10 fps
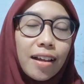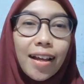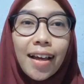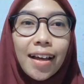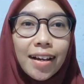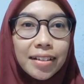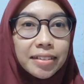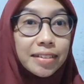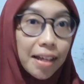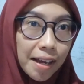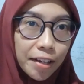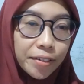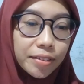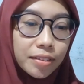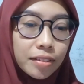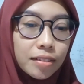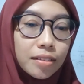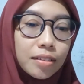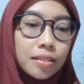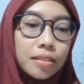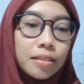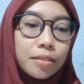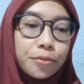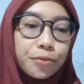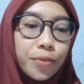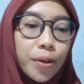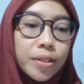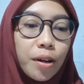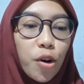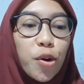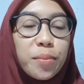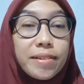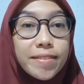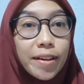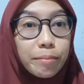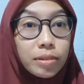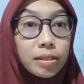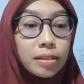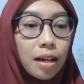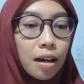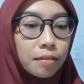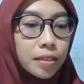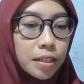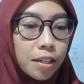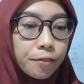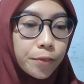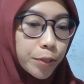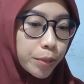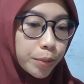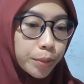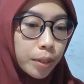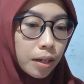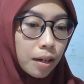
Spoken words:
And then for the home assignment, I'll give you